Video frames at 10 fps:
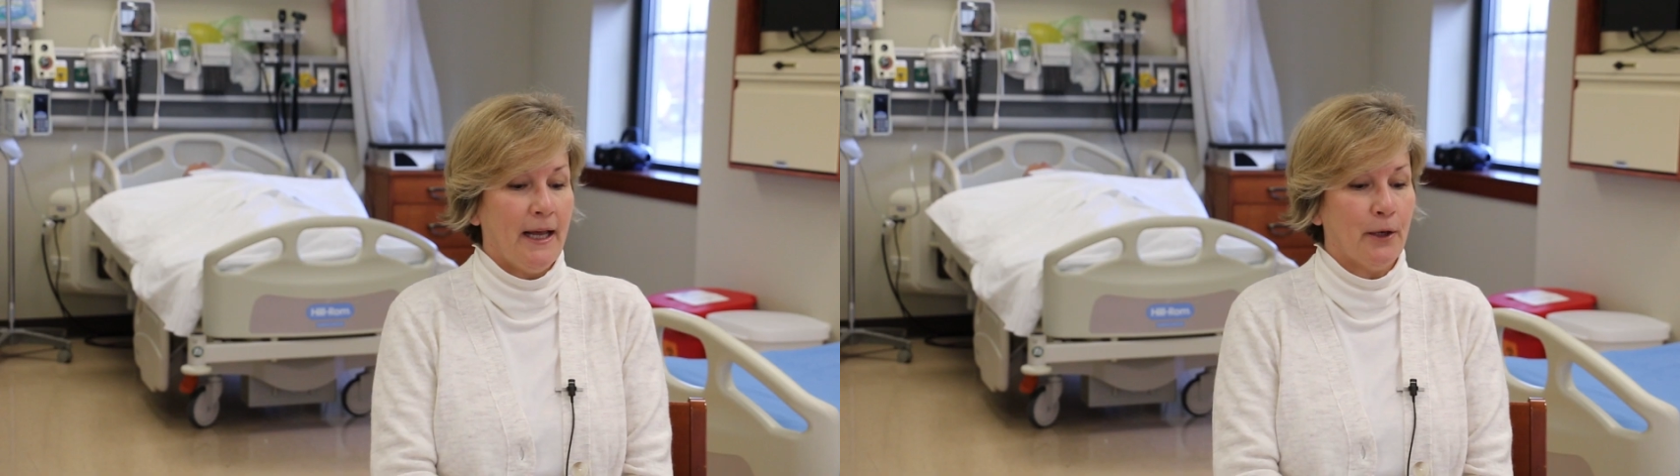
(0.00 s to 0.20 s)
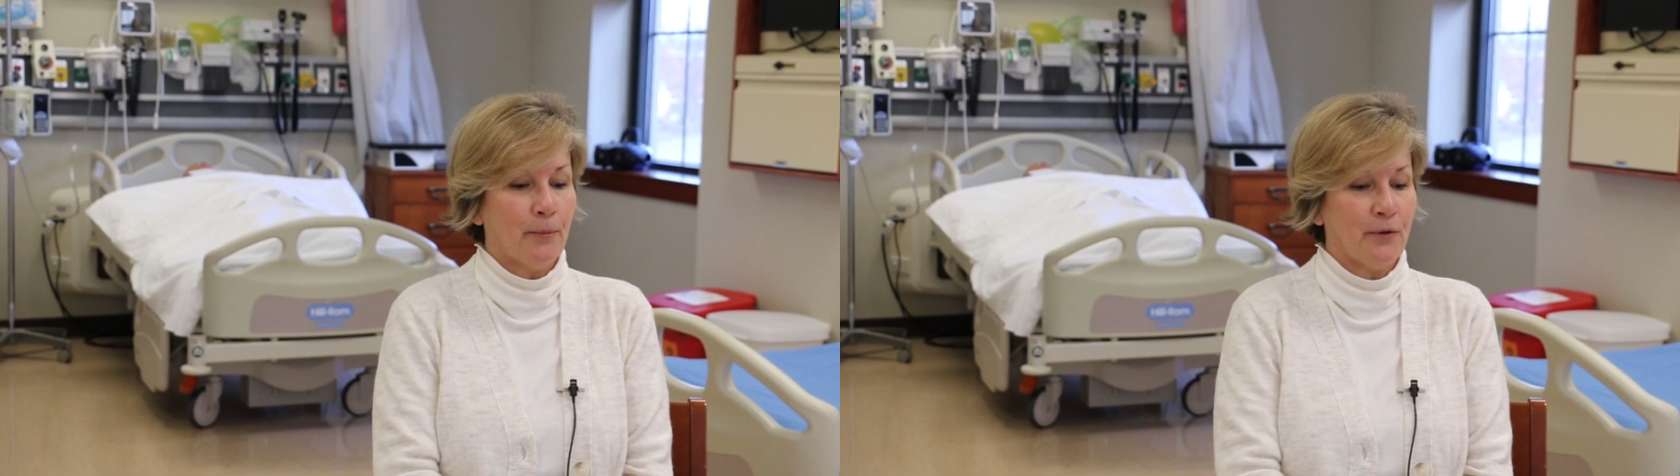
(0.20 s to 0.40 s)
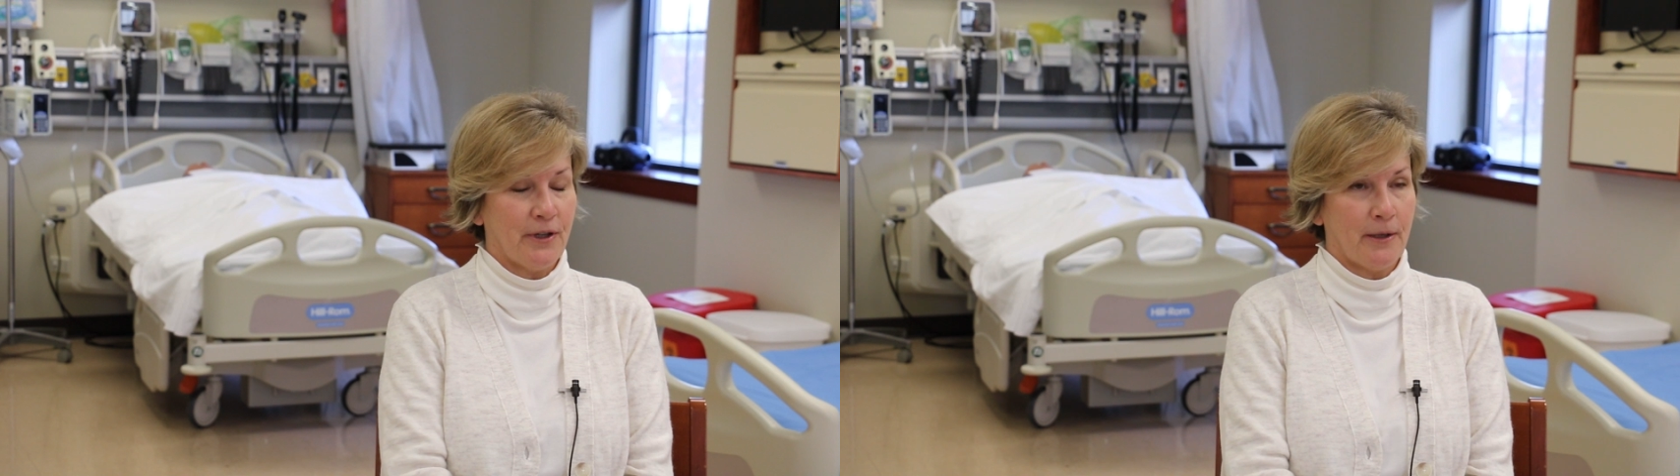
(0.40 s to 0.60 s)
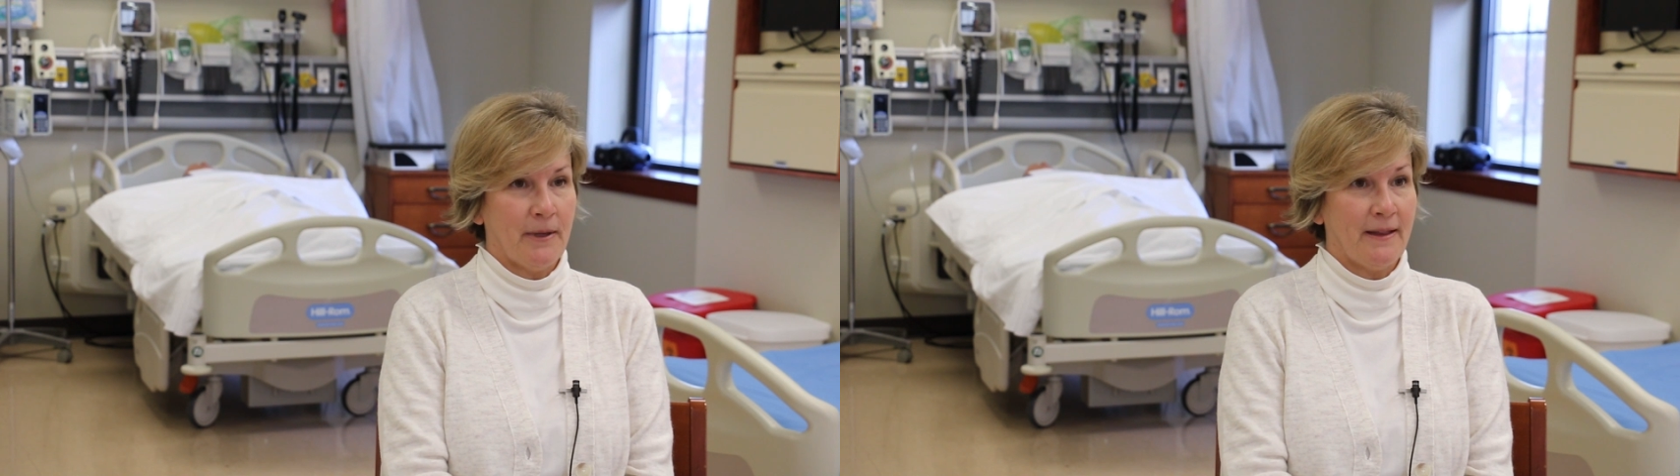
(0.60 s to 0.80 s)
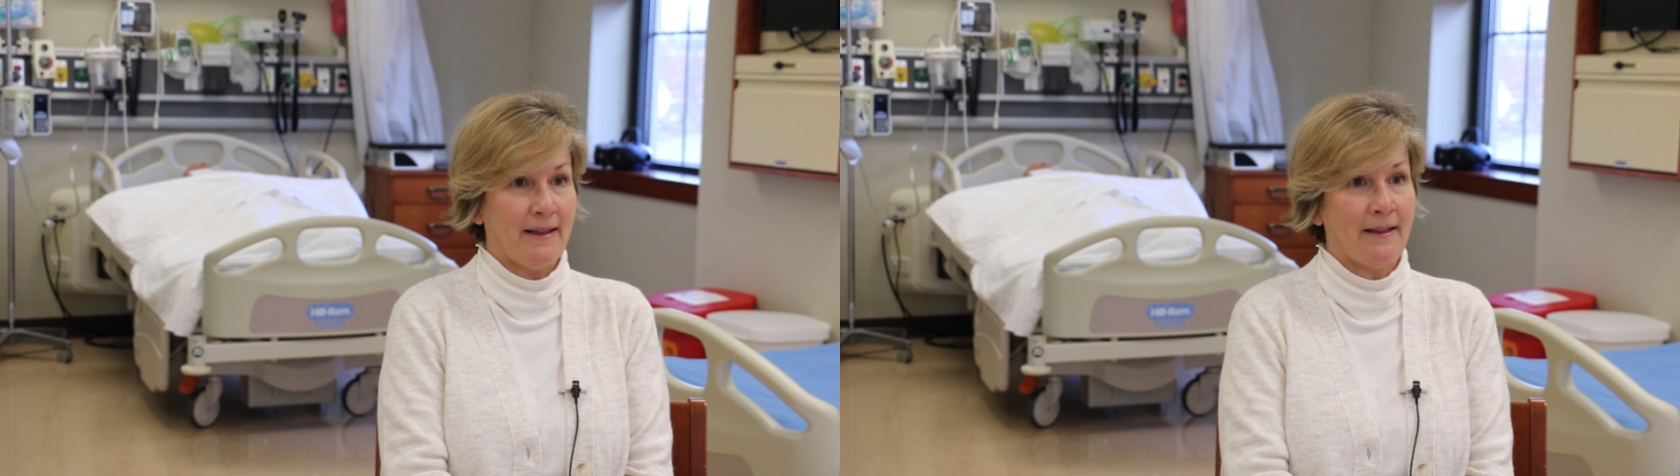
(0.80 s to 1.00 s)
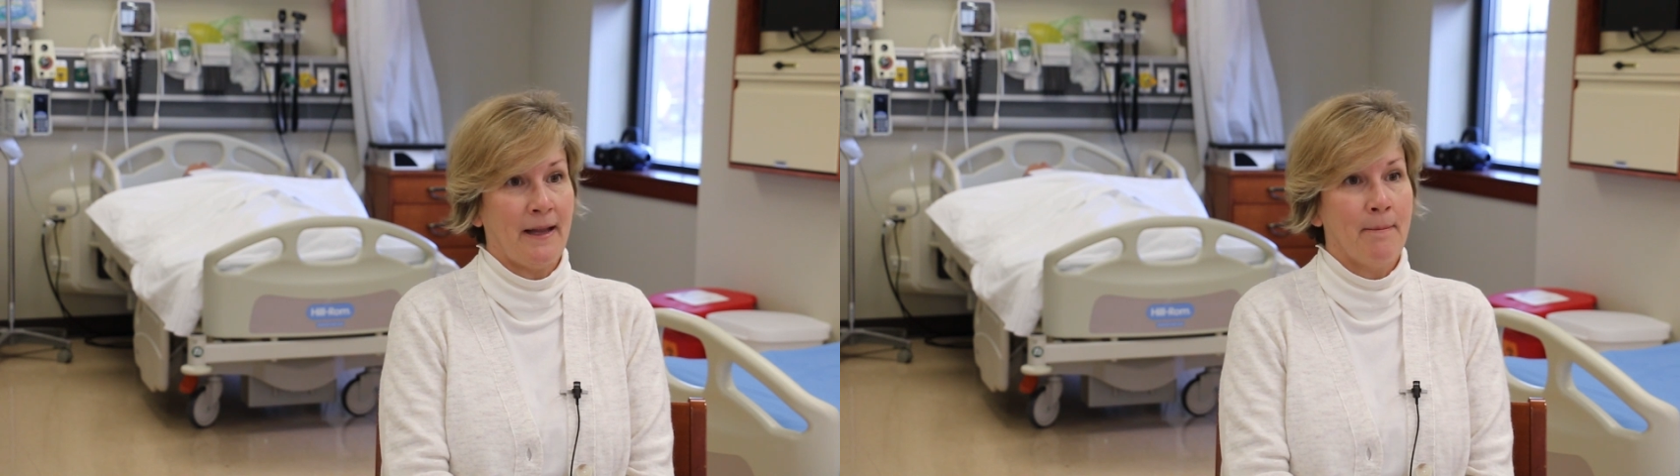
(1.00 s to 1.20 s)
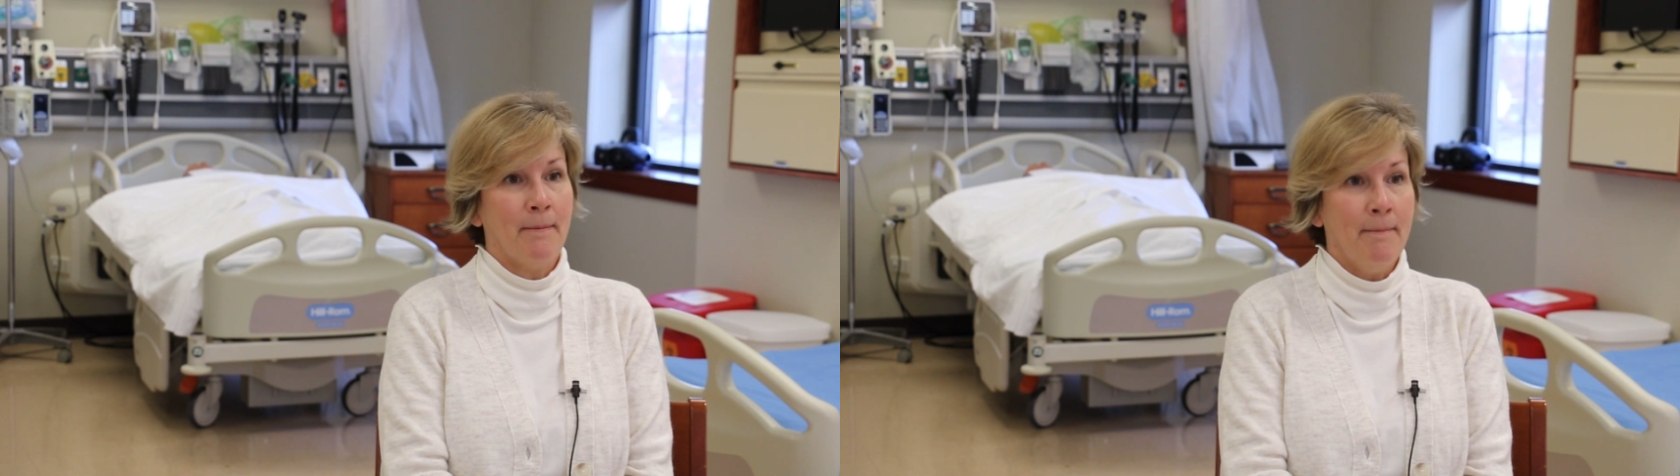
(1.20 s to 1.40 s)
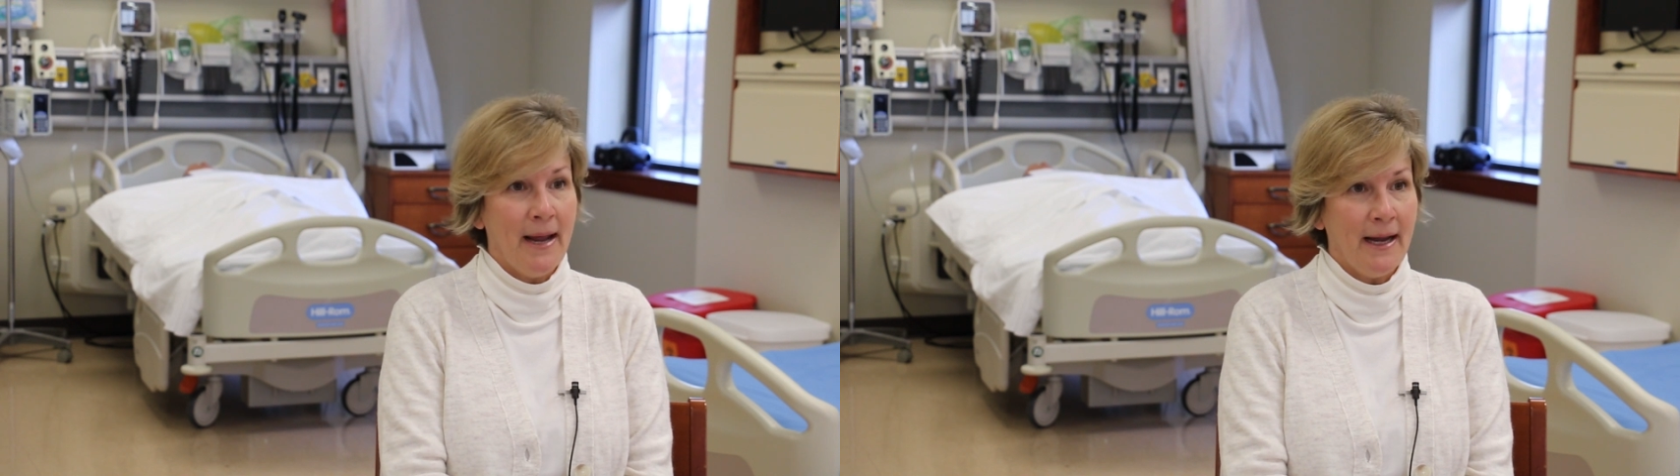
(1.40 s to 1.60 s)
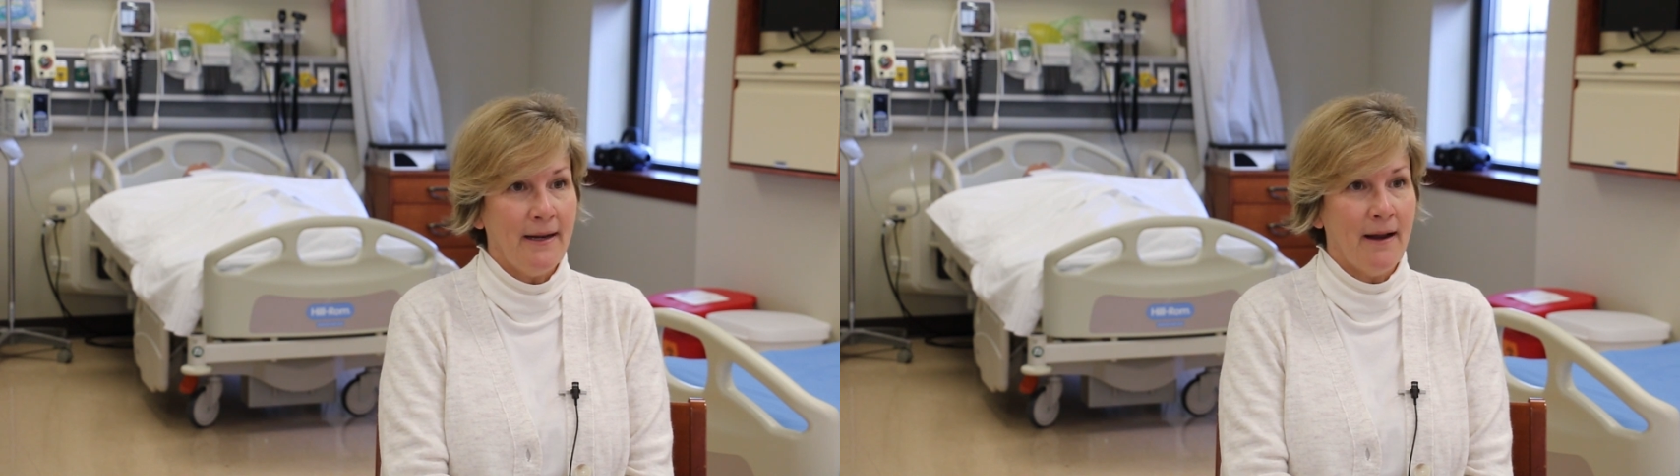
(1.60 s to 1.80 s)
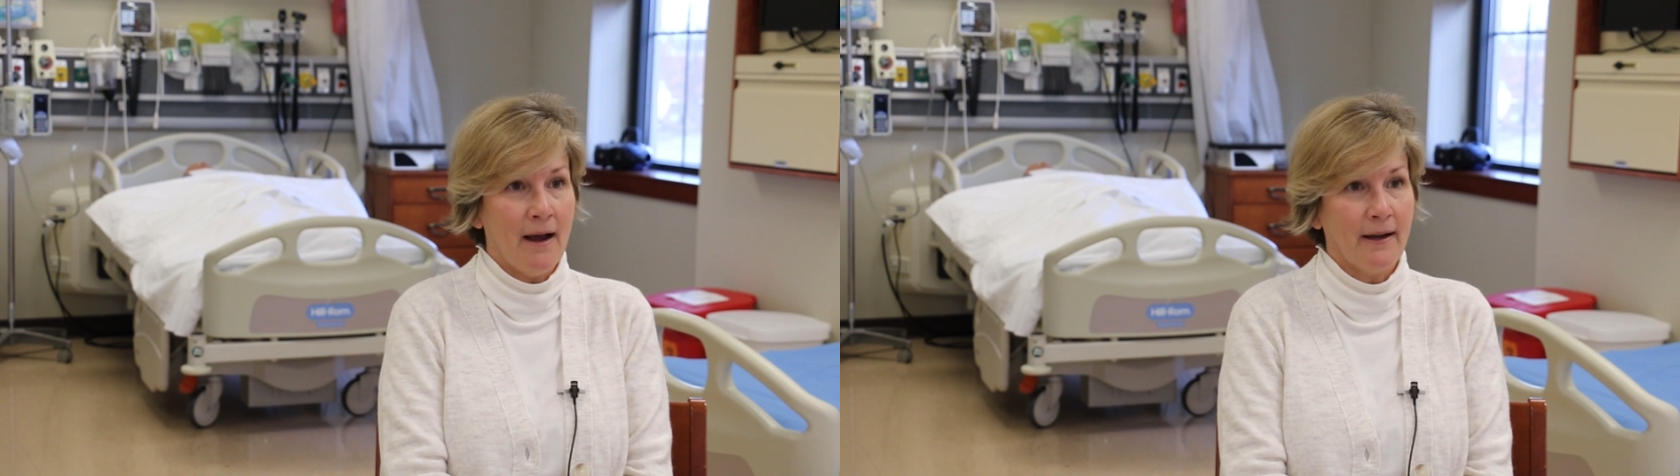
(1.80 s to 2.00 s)
in a predicament that they may
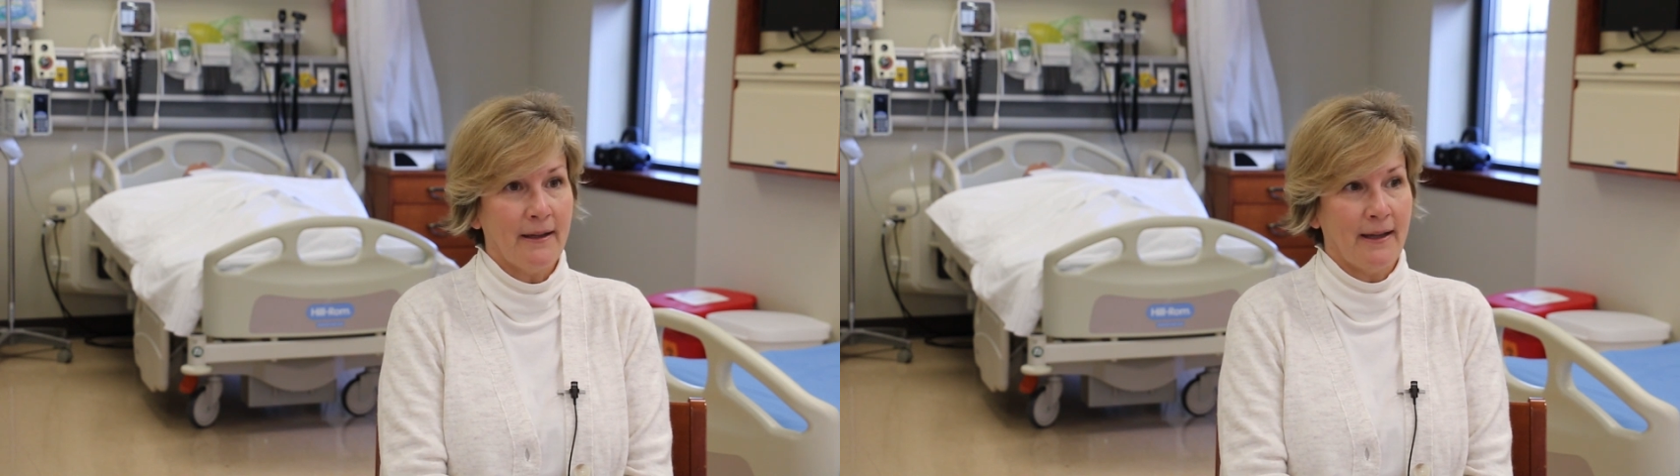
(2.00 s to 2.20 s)
not